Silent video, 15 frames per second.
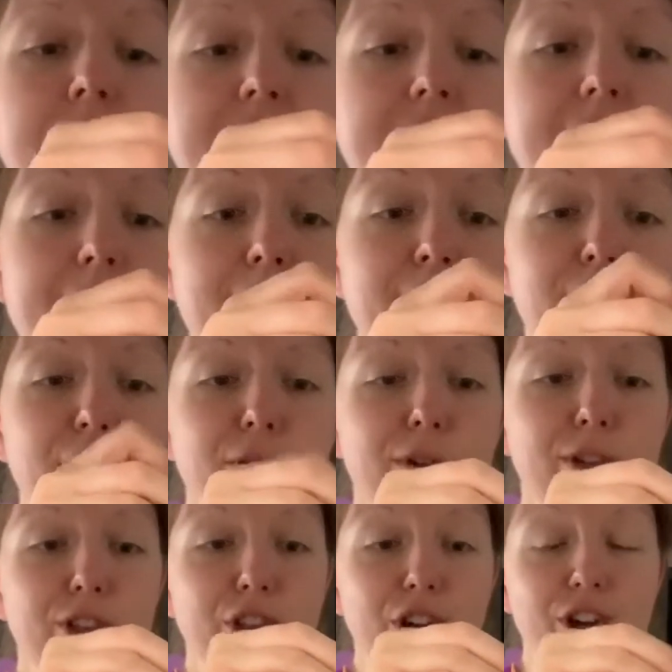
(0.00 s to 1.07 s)
time for you to
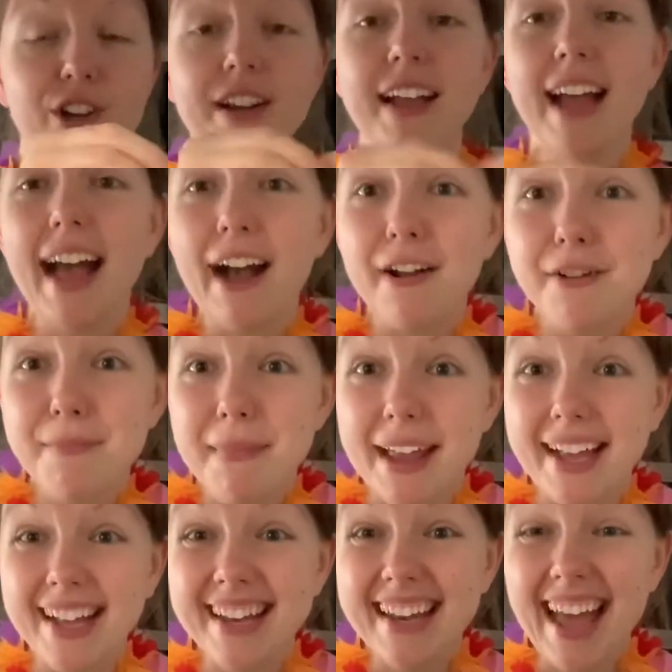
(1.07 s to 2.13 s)
learn how to make
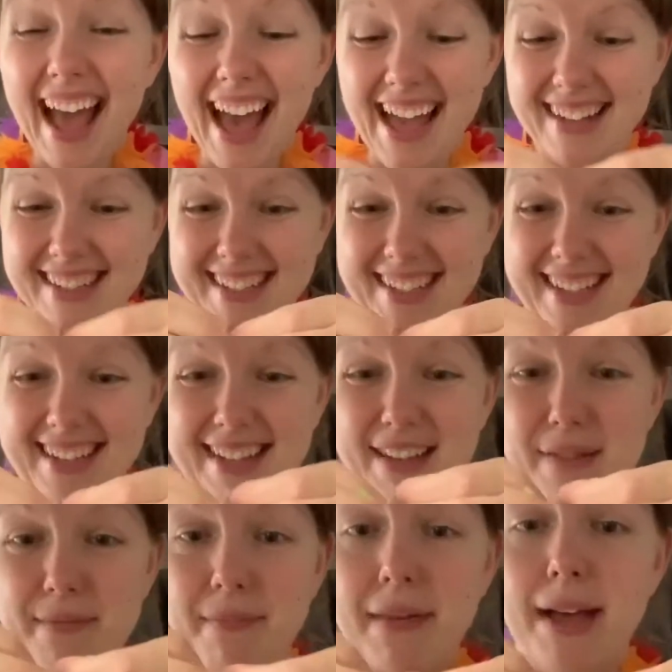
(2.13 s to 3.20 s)
a knot.
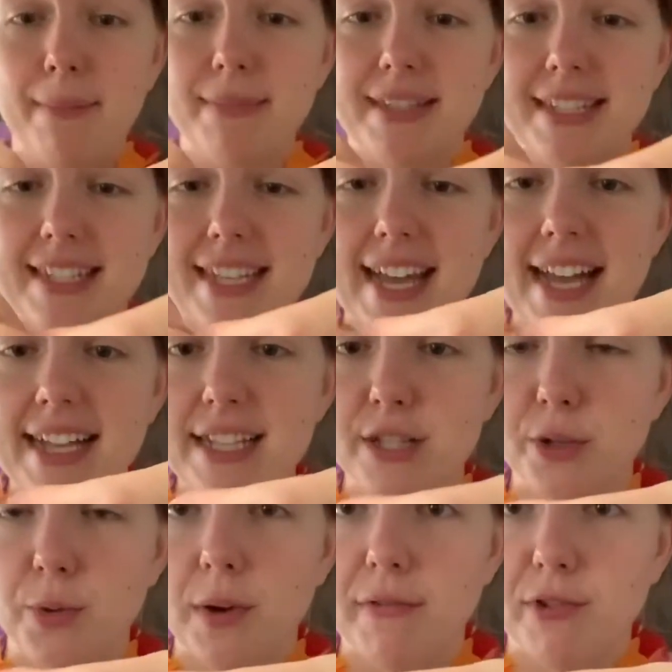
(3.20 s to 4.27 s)
Moms and dads, or
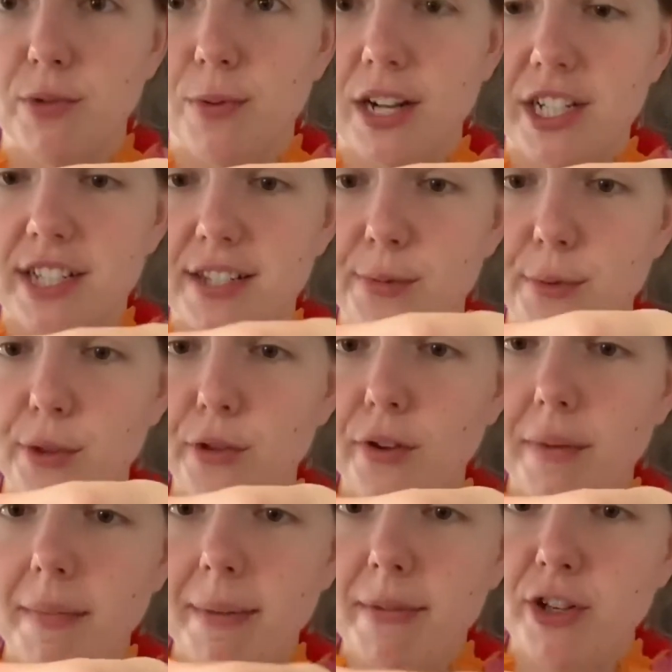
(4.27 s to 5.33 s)
whoever's watching this video, can
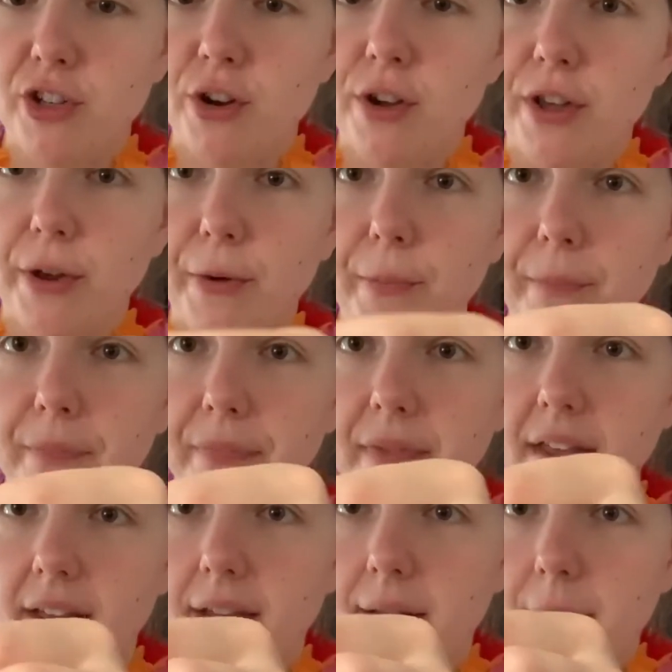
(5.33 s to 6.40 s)
maybe show you.
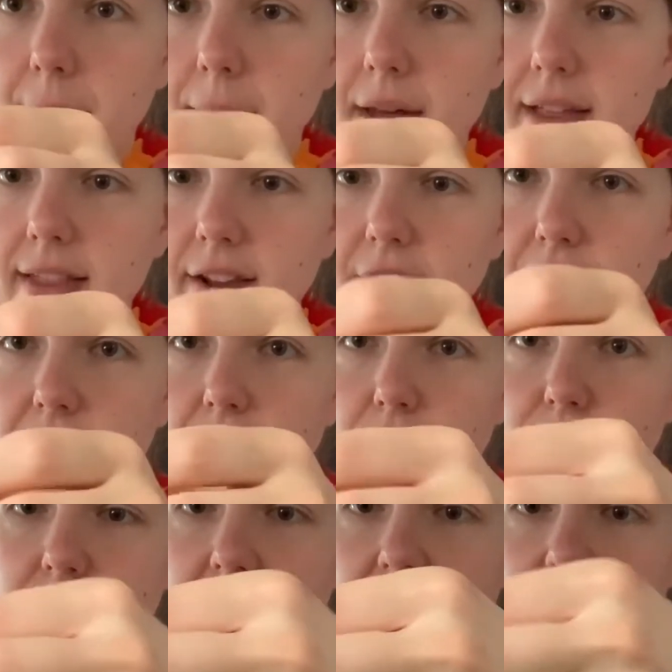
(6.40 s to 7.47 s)
There you go,
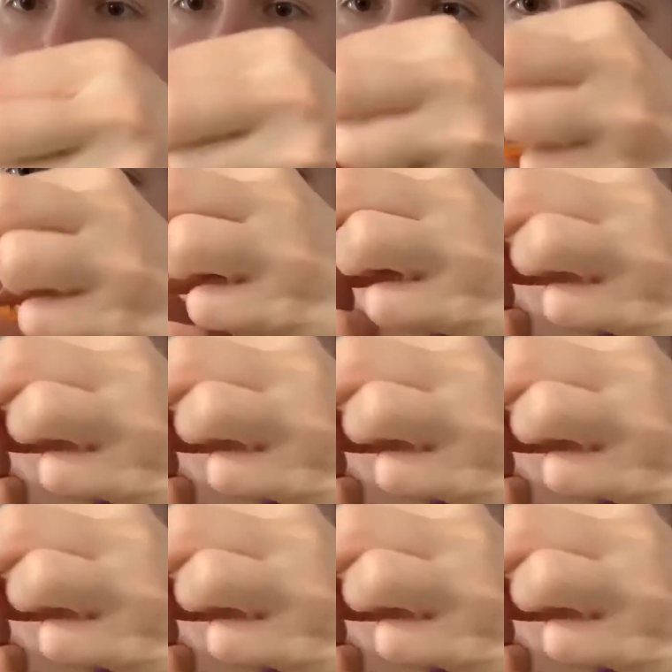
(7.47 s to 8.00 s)
tie it like that,